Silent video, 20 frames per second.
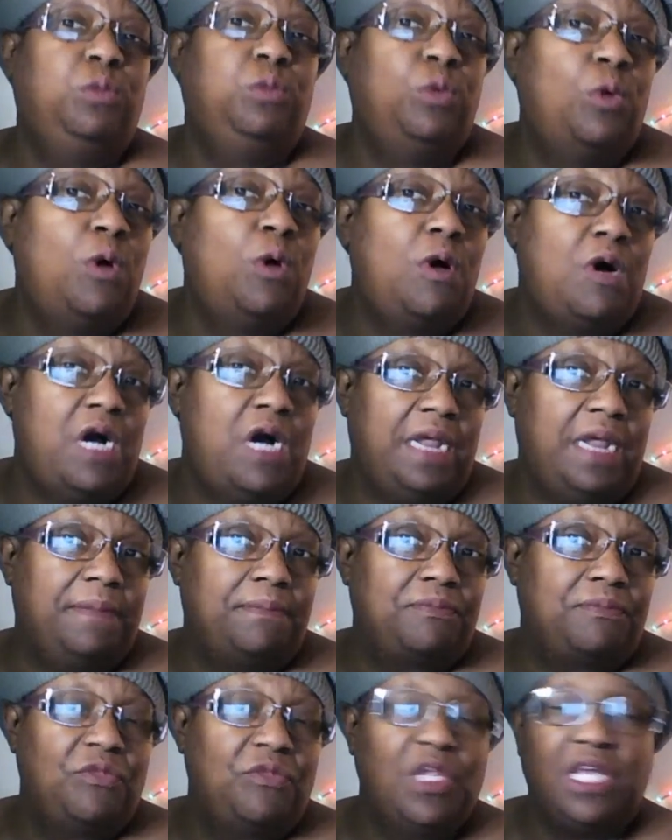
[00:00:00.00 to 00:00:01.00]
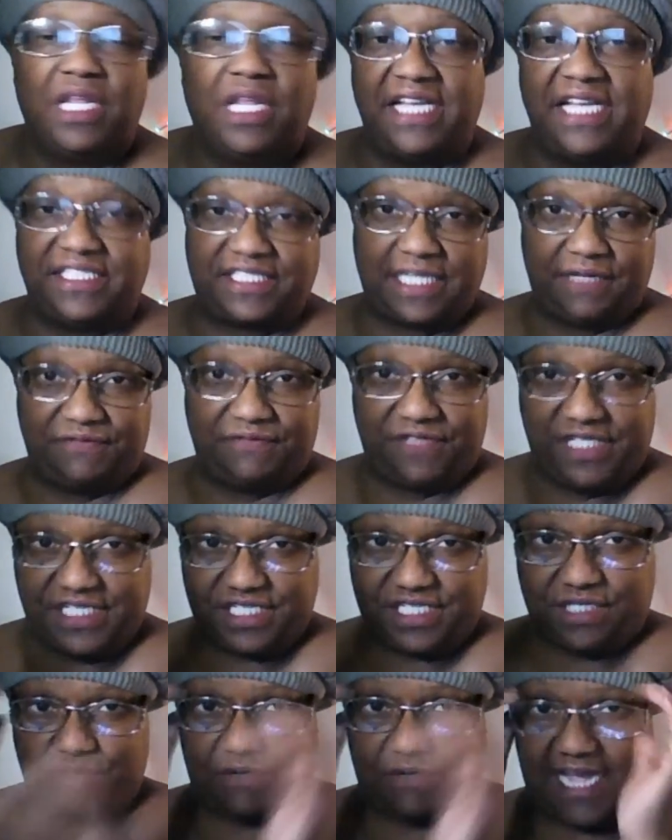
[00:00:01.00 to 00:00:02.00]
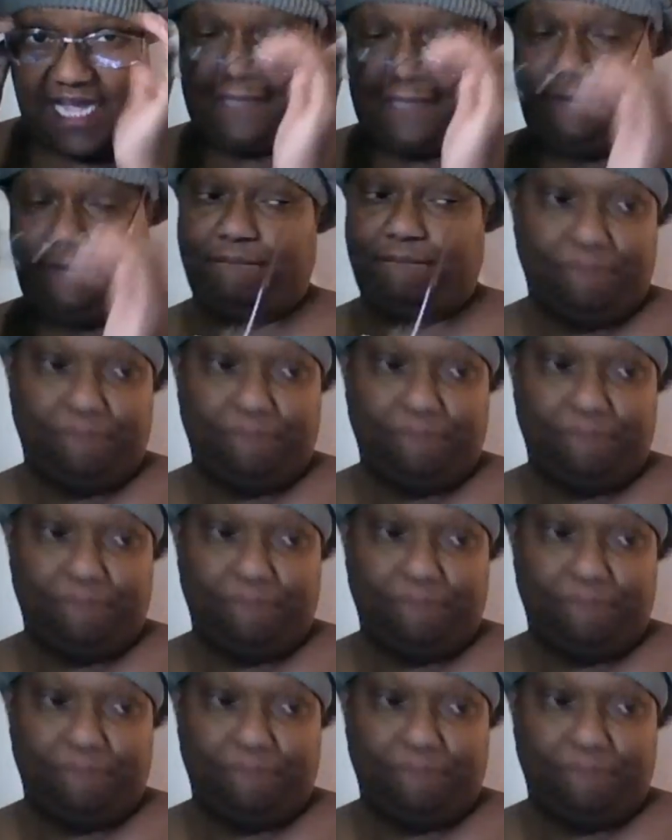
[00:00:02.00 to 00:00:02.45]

want? Like say, for instance, right?